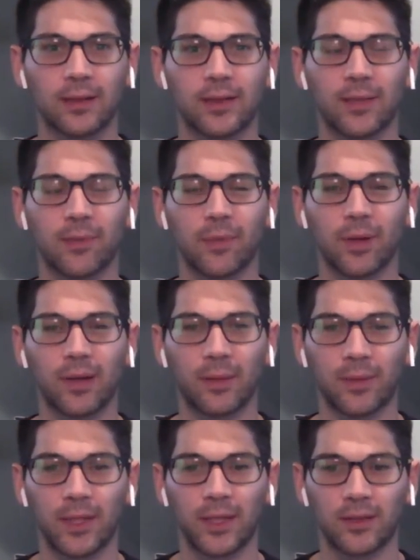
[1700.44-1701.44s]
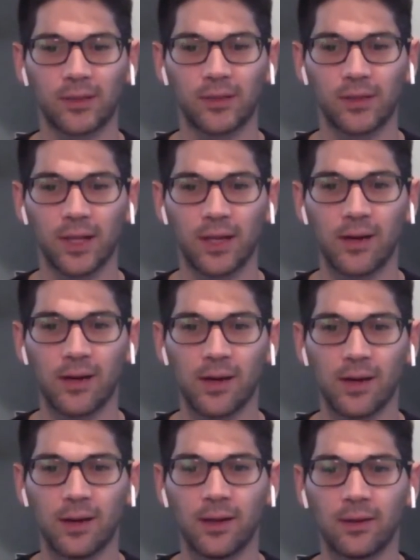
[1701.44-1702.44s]
supplemental applications you did.
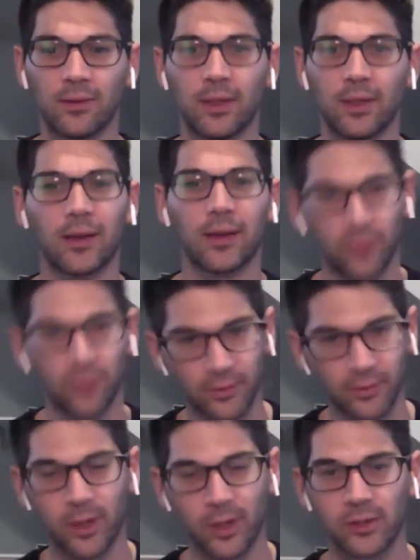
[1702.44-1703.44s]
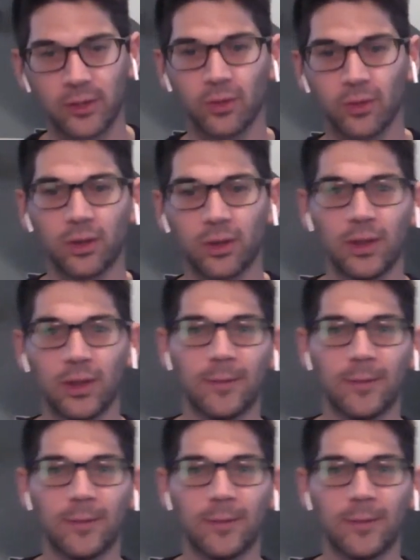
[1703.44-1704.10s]
We had the one from our school.